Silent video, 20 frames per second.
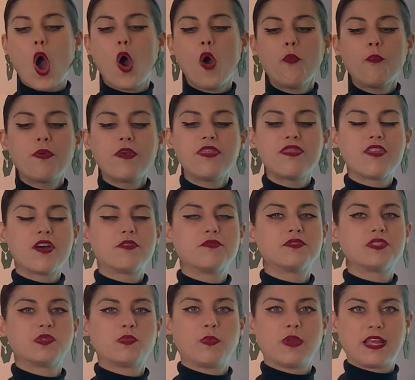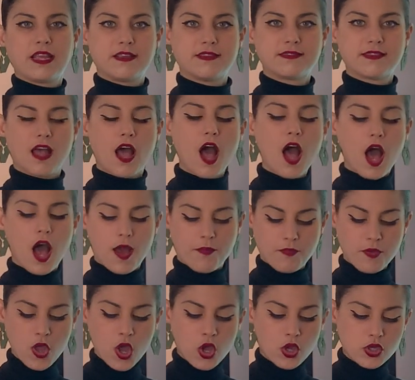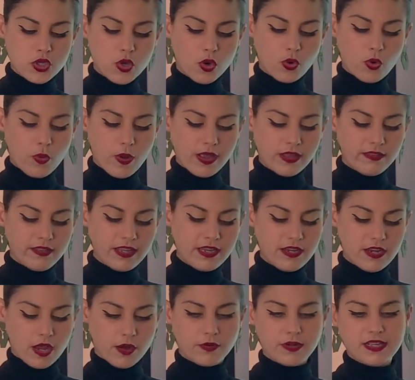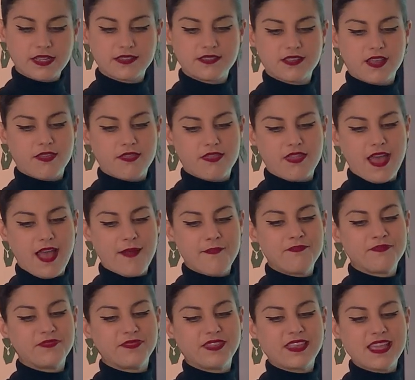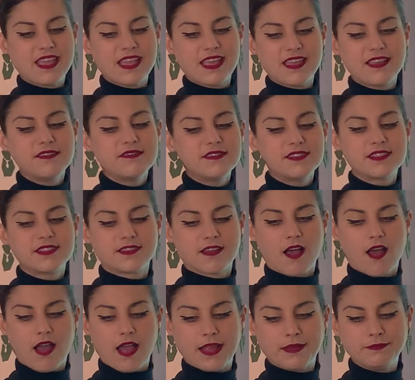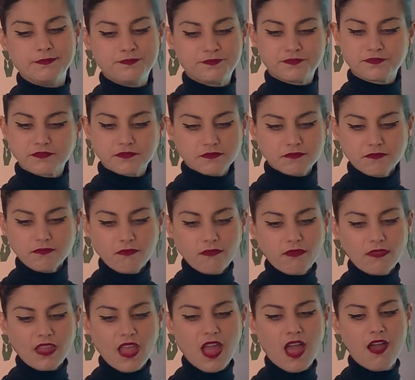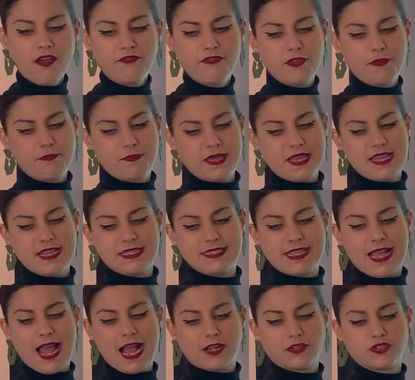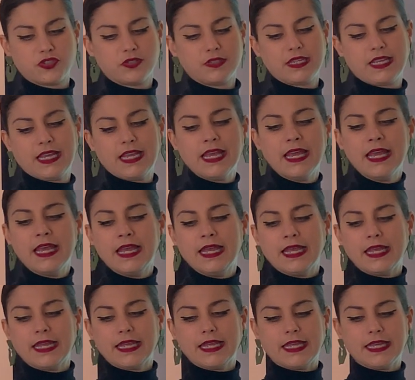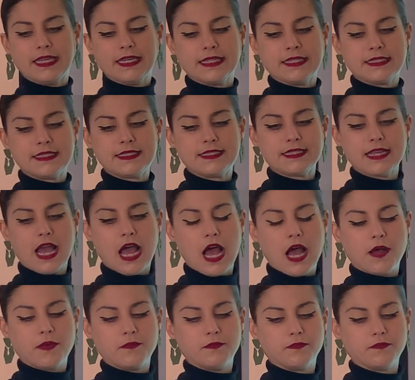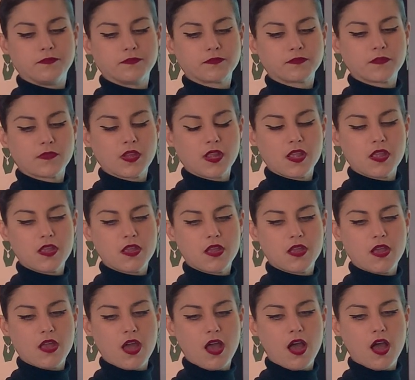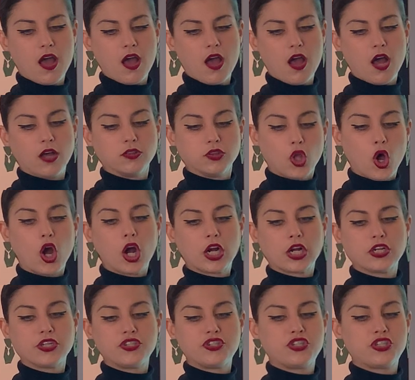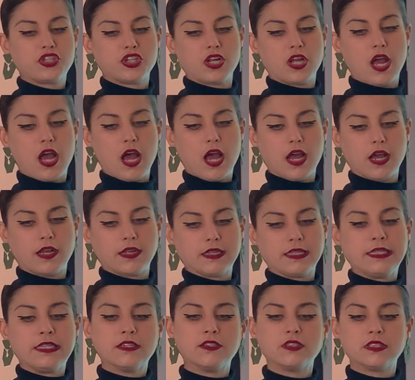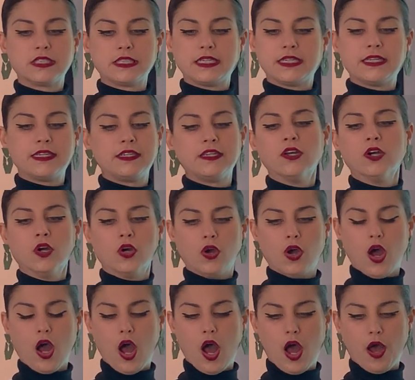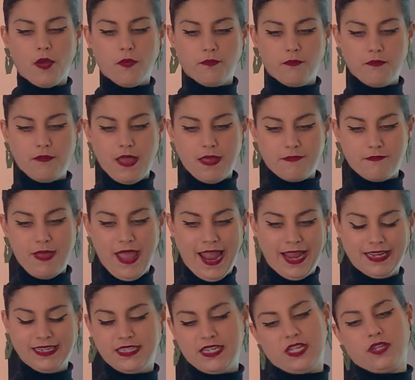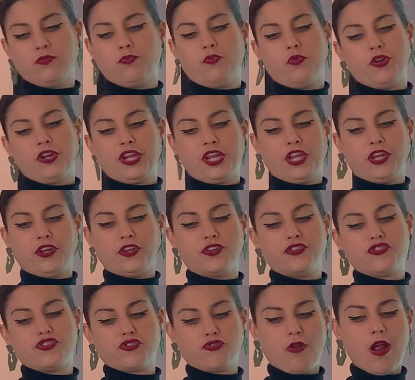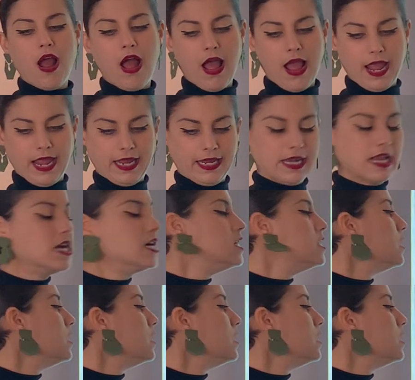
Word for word: open those wings up, you'll quickly notice that the inside of the piece actually is um, a large uh, gilded uh, and painted wooden shrine